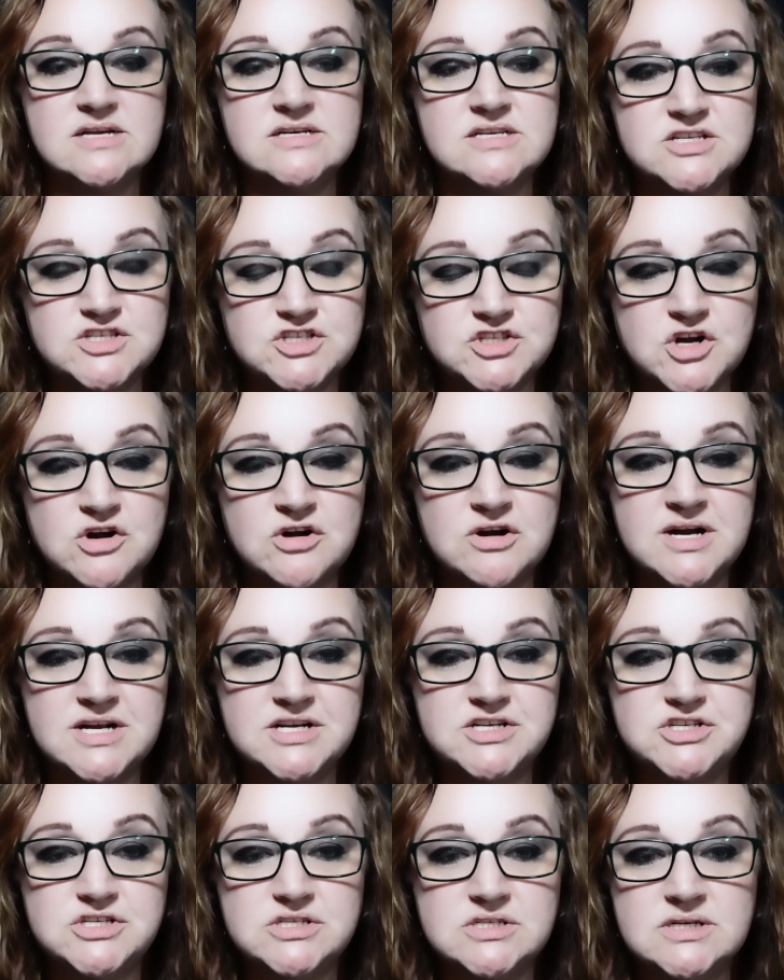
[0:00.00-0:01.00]

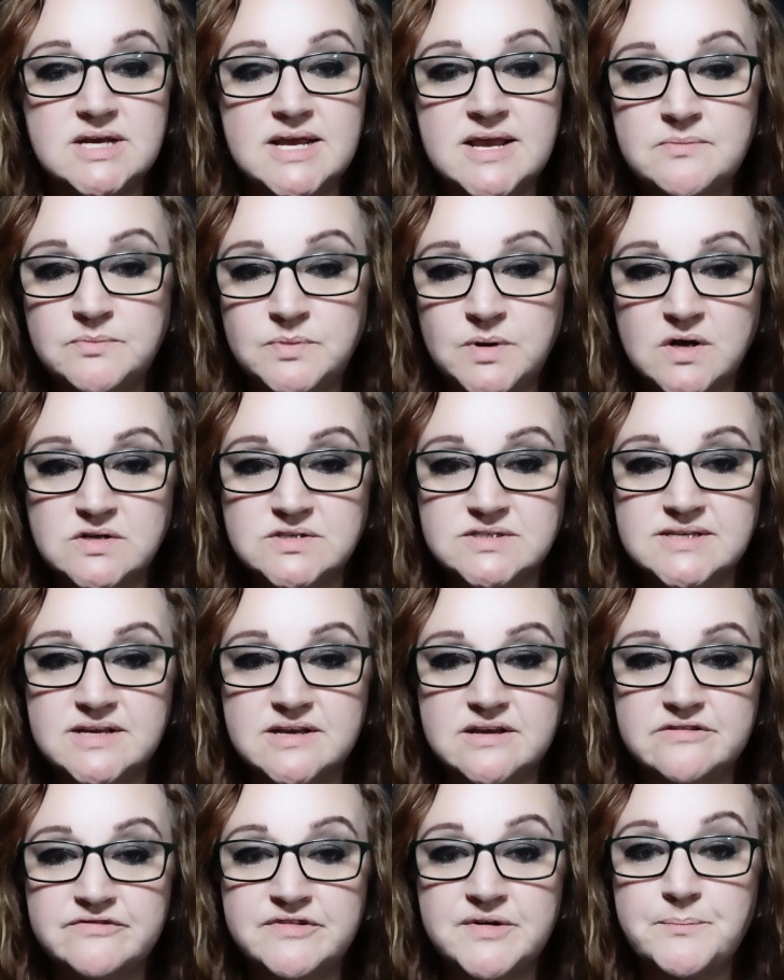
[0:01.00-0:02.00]
discouraged,
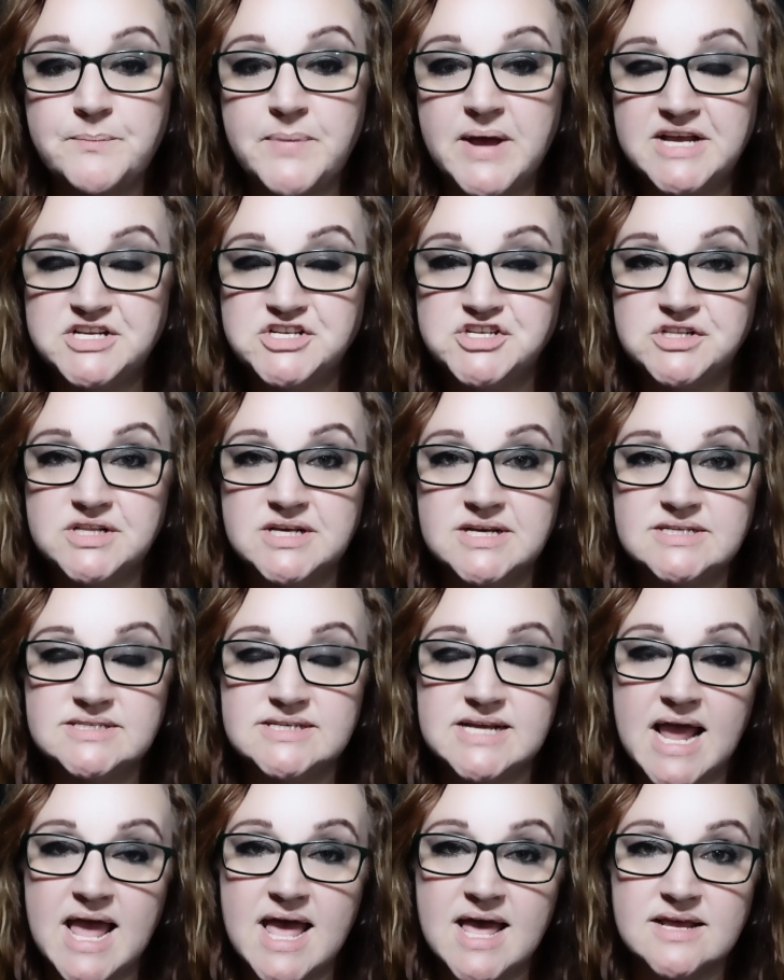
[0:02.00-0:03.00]
impulsive, petulant,
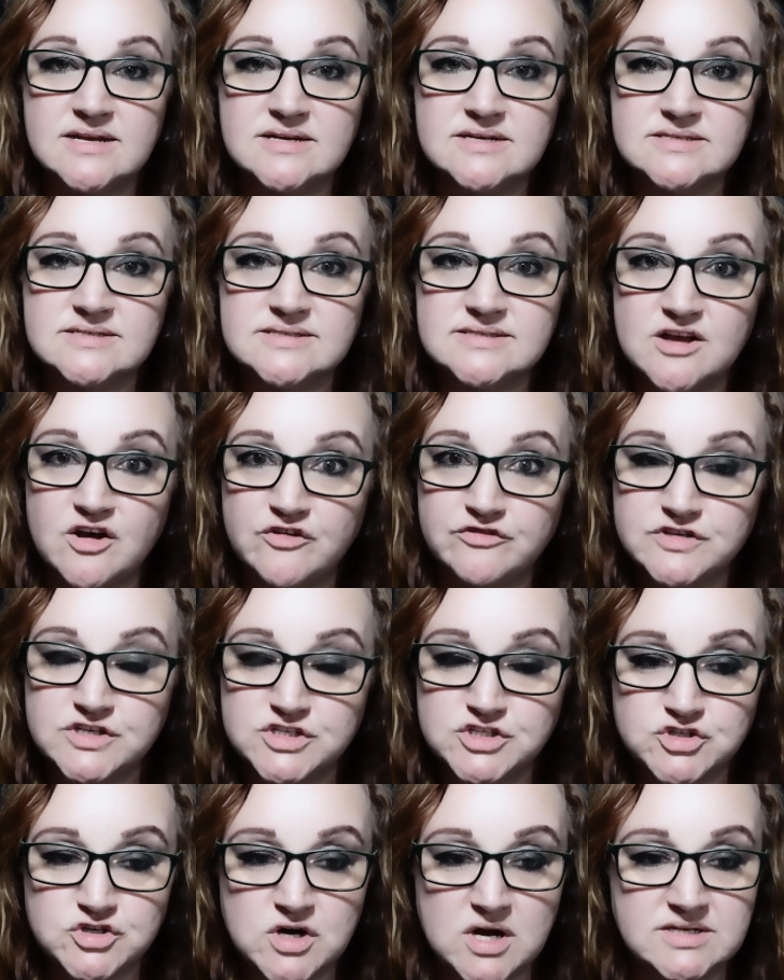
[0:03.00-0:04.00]
and
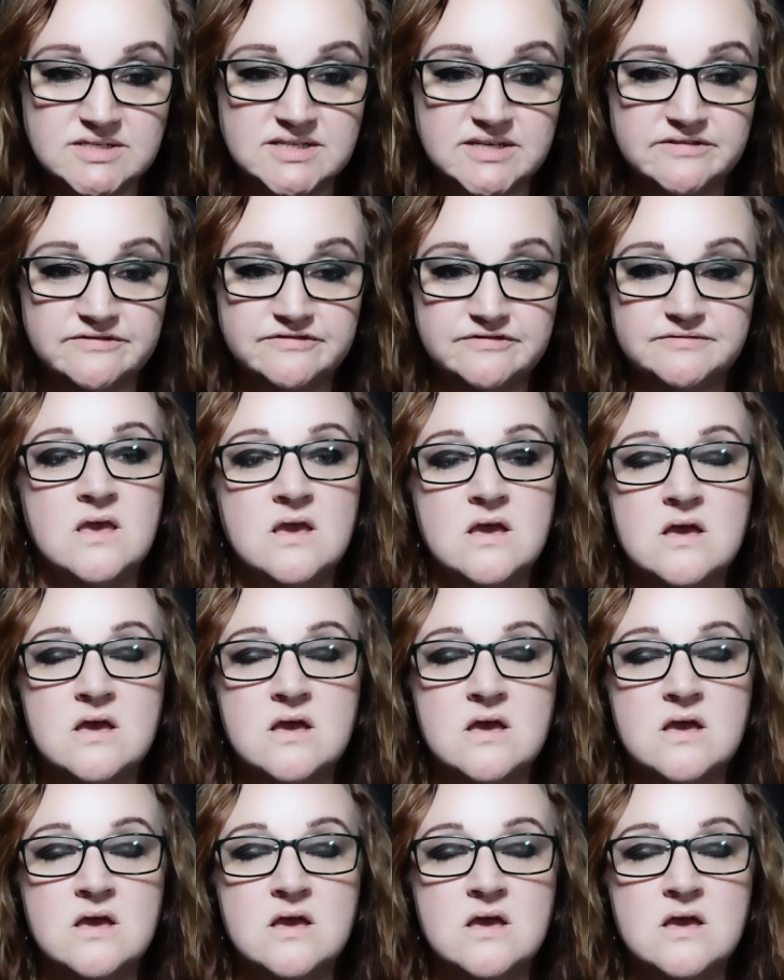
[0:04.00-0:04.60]
self-destructive.